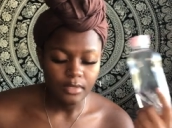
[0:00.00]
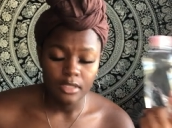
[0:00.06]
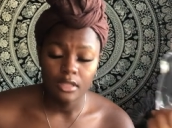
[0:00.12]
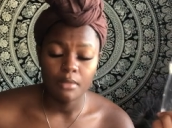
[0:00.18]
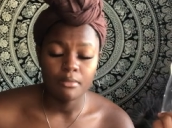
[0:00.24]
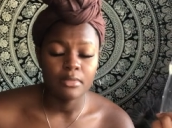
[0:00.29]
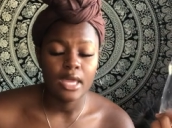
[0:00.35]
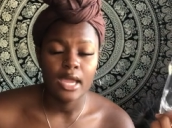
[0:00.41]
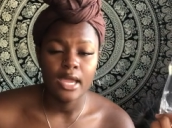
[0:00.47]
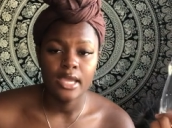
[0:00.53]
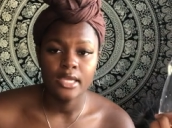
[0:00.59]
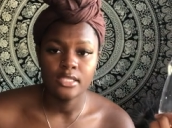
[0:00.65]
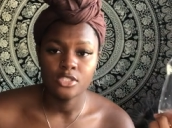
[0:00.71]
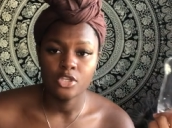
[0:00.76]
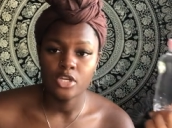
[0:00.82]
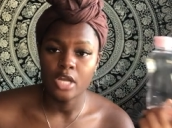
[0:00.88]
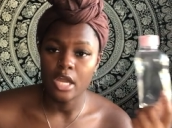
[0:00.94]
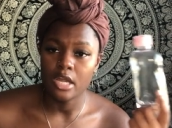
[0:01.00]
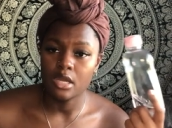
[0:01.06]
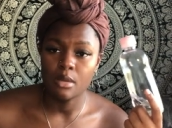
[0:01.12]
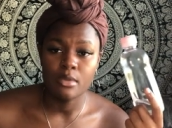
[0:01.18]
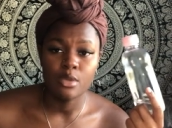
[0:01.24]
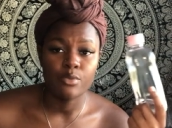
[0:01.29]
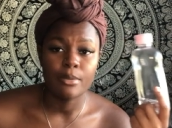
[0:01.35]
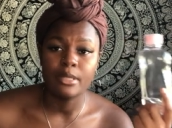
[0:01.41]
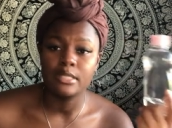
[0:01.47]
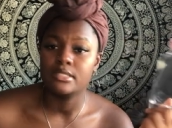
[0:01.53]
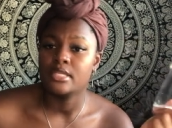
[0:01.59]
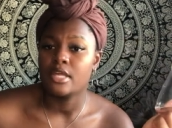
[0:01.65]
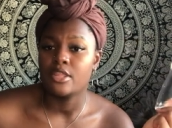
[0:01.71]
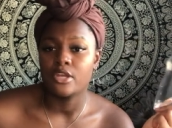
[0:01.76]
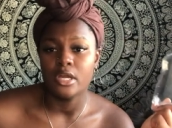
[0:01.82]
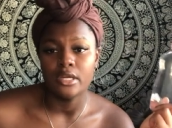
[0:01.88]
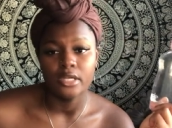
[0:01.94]
Them thighs are not going to be rubbing
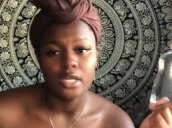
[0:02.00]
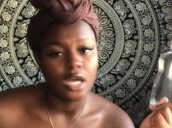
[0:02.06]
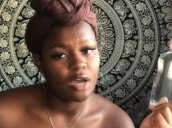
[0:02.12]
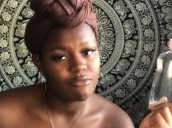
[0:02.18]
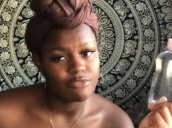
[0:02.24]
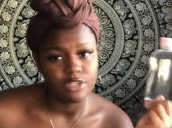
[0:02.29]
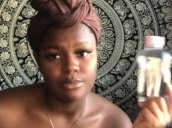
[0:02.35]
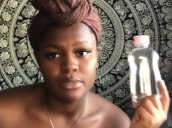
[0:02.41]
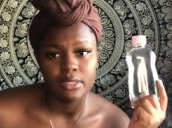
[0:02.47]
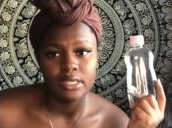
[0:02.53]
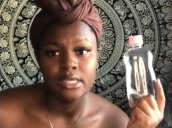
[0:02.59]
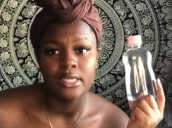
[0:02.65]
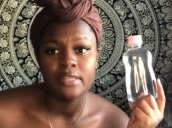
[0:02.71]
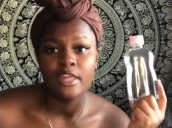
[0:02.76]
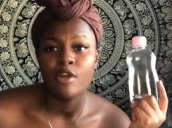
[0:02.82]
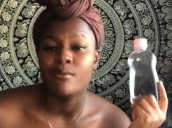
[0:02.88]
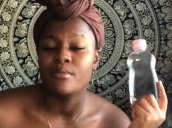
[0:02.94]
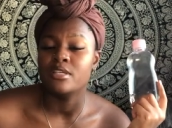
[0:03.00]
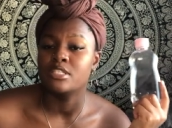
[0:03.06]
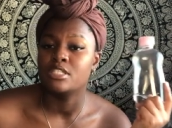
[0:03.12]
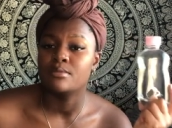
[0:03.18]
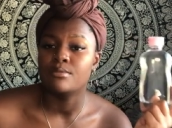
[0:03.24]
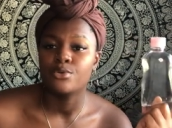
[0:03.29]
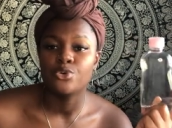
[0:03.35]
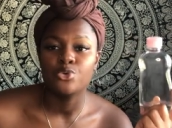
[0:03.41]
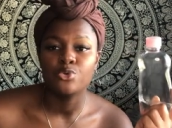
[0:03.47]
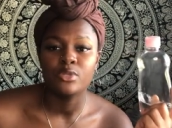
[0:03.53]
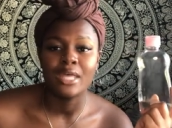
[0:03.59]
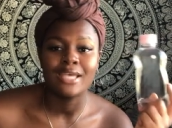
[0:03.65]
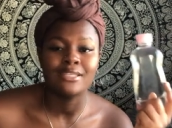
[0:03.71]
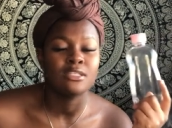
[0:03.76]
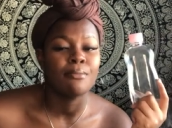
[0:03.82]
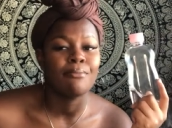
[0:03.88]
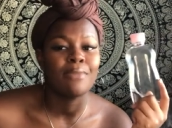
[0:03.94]
together uncomfortably. They will be smooth
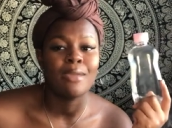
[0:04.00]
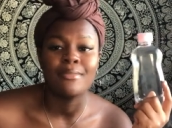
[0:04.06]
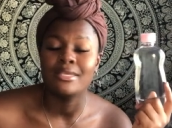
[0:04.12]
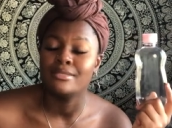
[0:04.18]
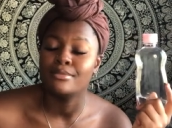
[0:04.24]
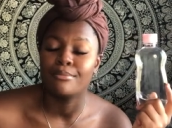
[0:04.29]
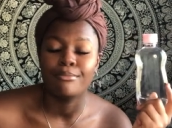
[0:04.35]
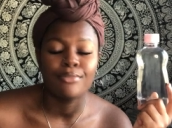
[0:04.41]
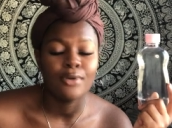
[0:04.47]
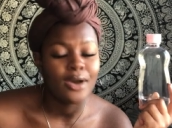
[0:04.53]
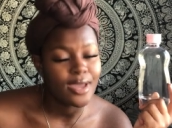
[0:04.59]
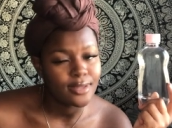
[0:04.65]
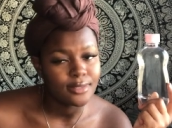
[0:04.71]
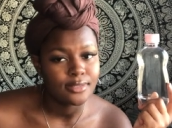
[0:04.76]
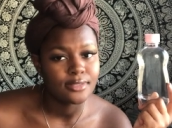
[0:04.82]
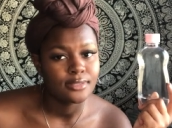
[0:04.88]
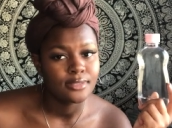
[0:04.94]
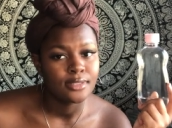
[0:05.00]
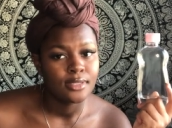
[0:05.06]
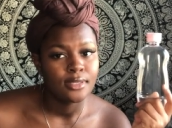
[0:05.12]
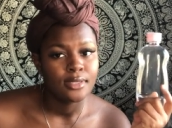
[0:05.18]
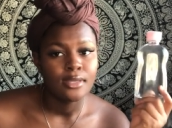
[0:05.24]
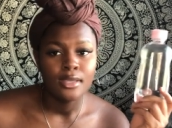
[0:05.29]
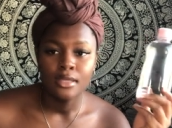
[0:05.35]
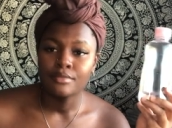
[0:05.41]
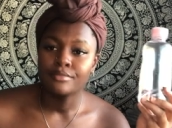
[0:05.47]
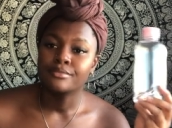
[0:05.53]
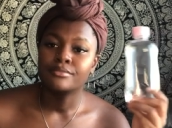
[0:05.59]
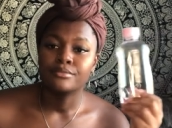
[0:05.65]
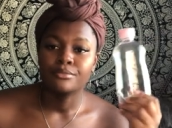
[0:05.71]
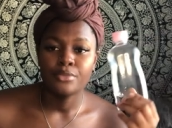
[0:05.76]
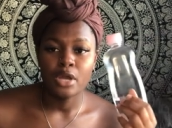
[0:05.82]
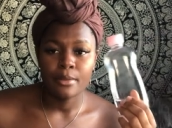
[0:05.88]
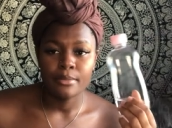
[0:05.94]
as a baby's butt.
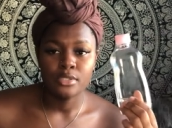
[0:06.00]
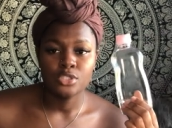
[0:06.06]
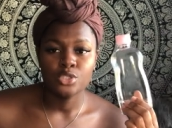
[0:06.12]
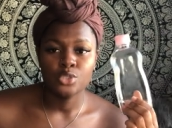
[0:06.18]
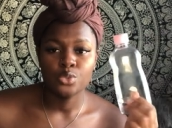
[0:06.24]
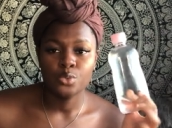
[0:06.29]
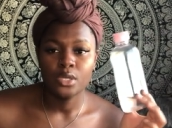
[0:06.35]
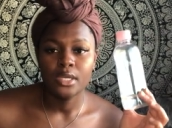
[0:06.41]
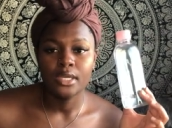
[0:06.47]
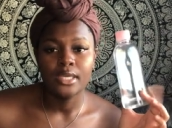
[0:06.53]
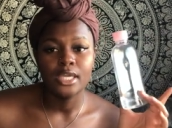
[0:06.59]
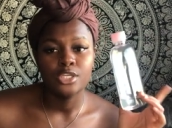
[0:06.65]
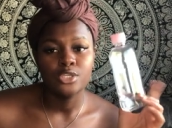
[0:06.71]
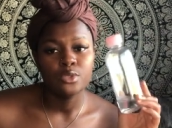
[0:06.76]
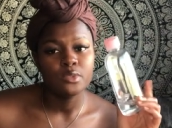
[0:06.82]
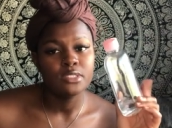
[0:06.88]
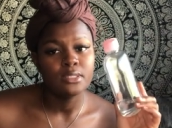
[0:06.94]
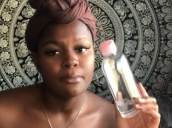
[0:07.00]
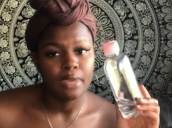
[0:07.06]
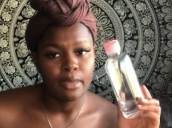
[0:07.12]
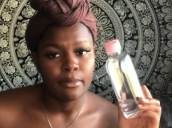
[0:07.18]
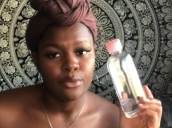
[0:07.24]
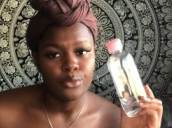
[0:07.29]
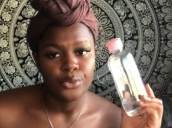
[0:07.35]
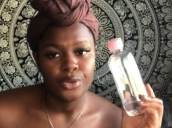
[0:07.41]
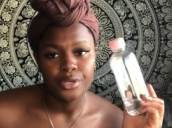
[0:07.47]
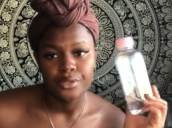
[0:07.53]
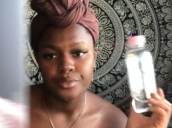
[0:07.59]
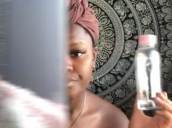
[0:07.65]
Promise you, get you some baby oil.